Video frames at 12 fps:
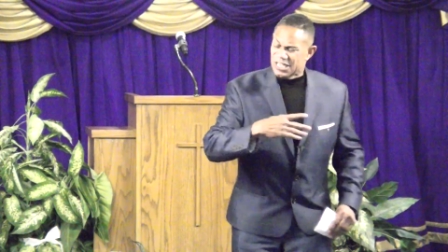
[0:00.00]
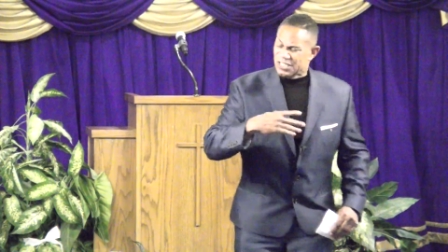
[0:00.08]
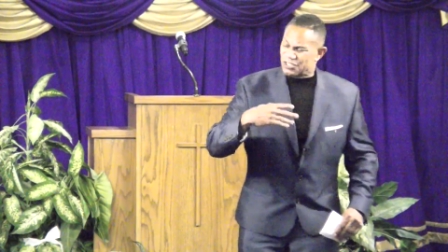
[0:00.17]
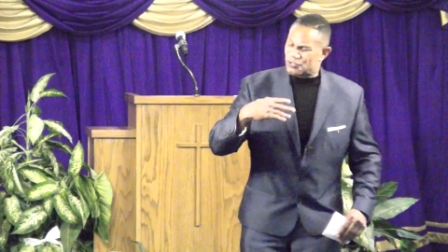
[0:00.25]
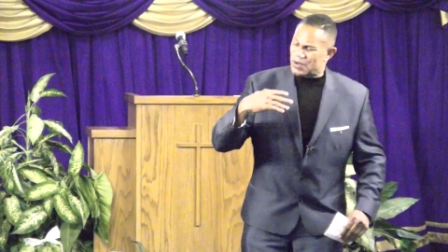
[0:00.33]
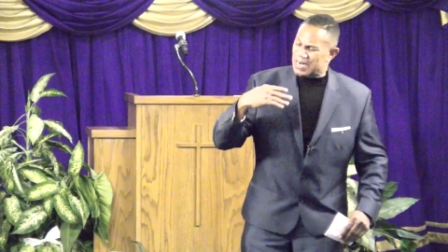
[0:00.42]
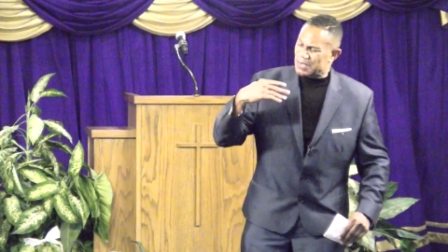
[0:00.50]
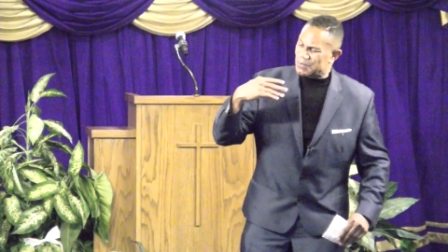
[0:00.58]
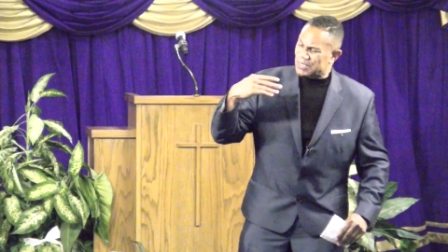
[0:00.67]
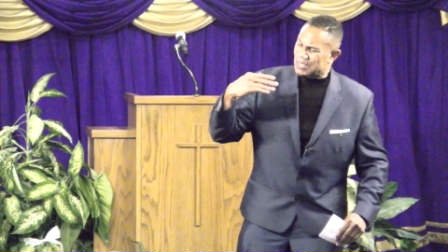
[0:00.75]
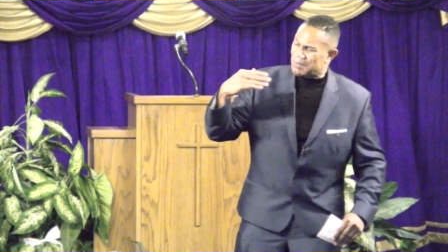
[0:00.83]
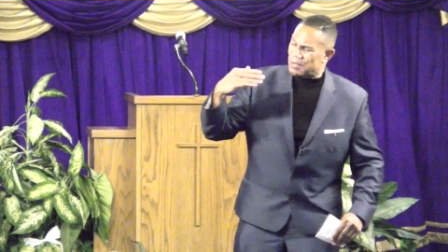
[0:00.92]
struggling
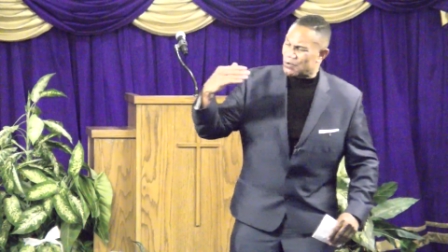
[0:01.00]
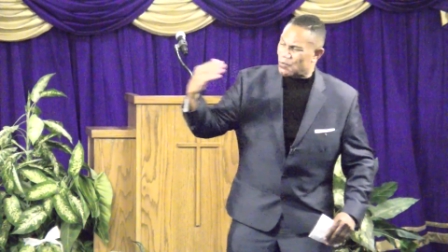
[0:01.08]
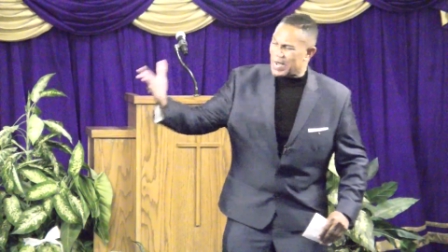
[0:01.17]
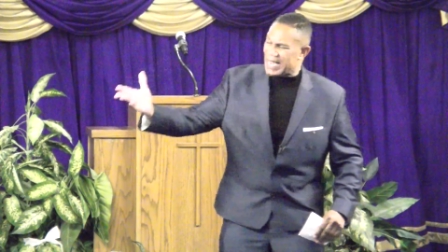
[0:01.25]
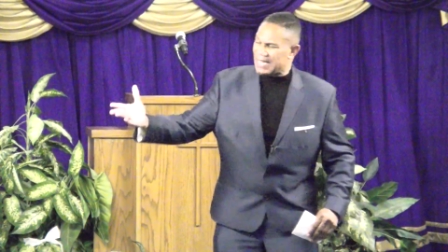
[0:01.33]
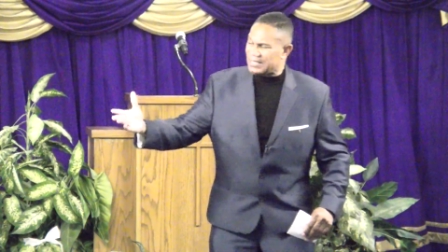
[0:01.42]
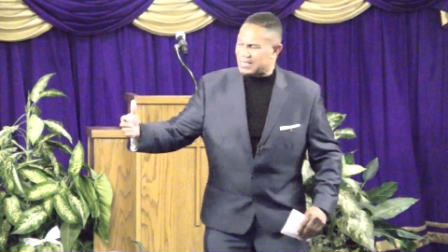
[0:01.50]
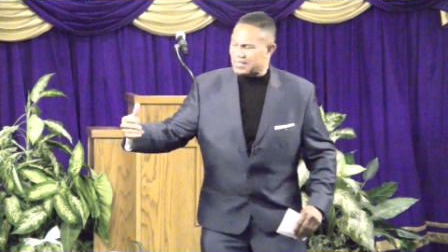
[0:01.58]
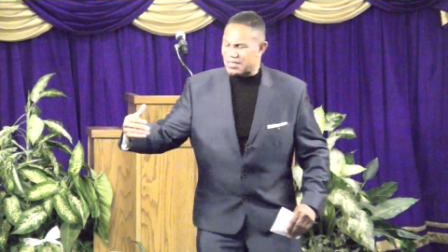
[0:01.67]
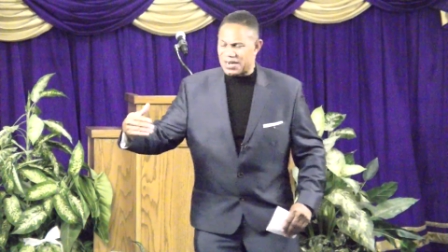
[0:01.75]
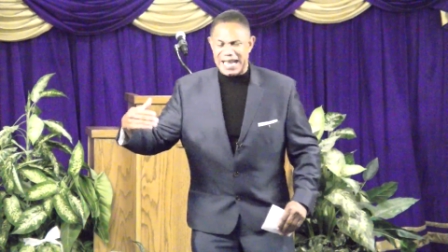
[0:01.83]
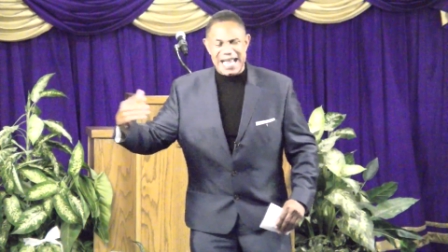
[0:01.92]
with some of the ways that
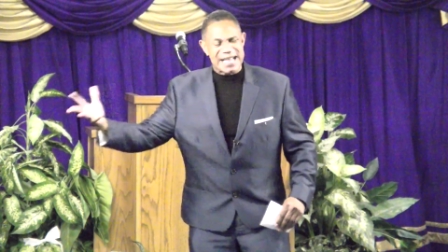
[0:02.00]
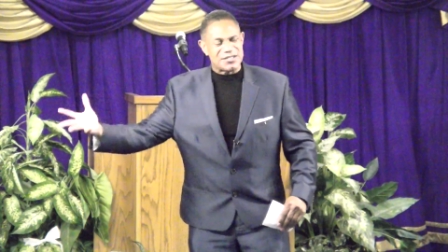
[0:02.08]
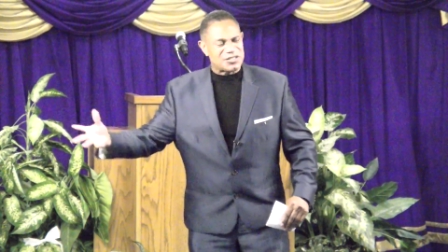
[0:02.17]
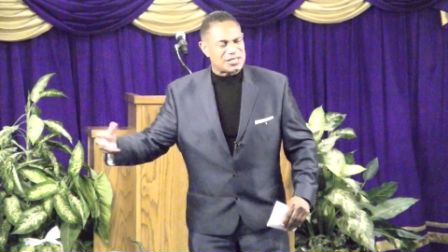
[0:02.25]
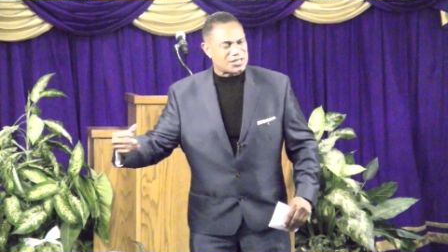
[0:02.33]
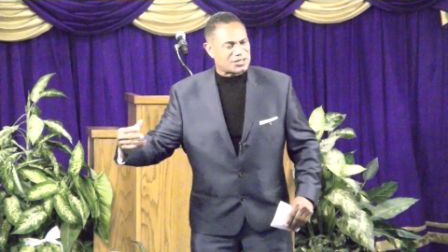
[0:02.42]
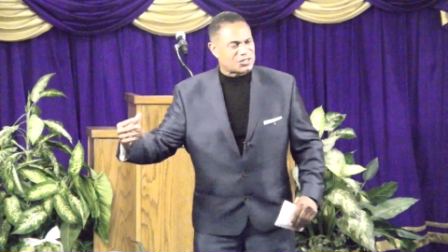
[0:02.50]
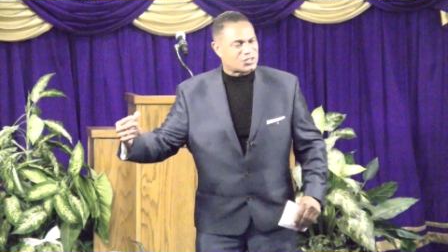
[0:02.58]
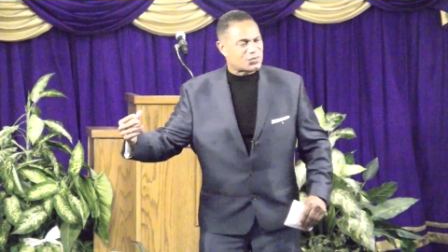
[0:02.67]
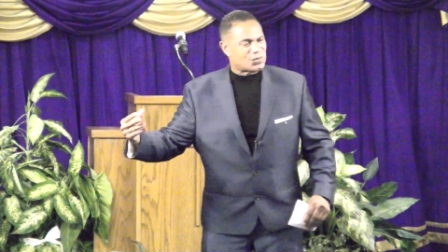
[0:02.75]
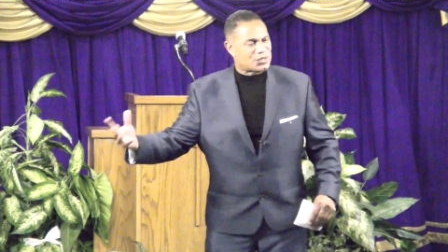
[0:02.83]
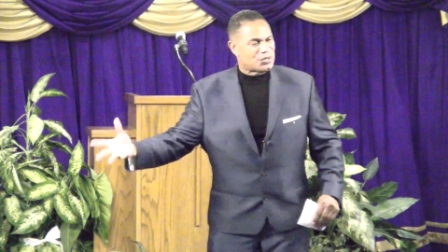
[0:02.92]
their
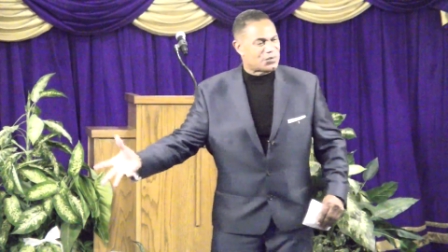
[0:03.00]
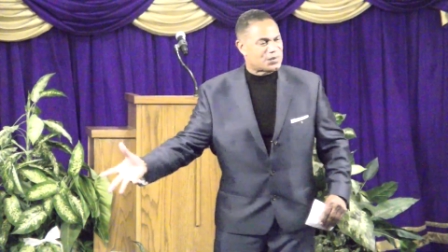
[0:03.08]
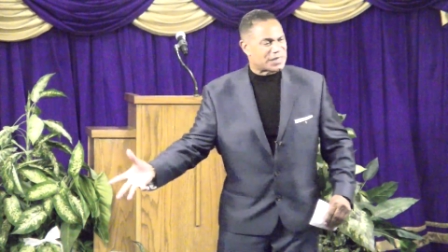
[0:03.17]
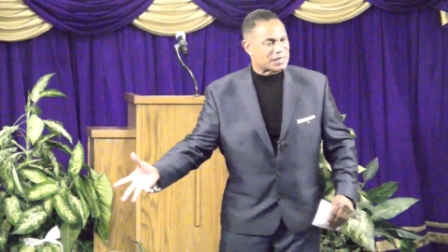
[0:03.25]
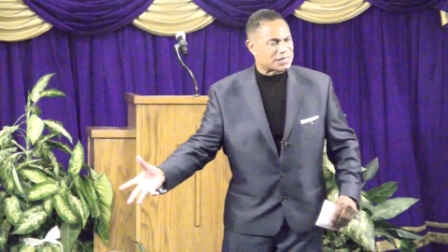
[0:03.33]
ancestors were doing.